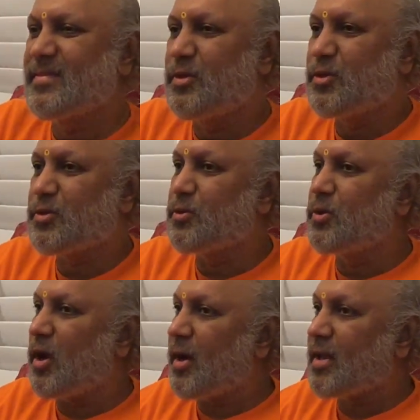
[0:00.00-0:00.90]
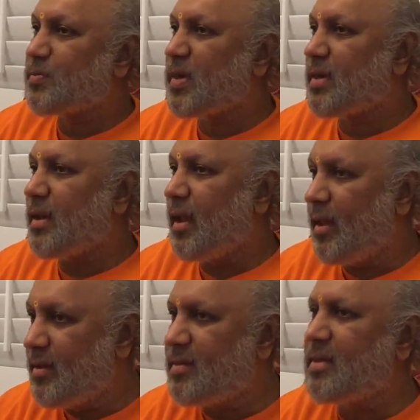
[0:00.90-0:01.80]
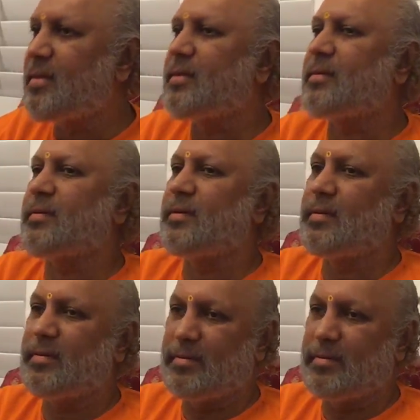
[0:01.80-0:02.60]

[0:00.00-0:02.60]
You should not expect anything in return.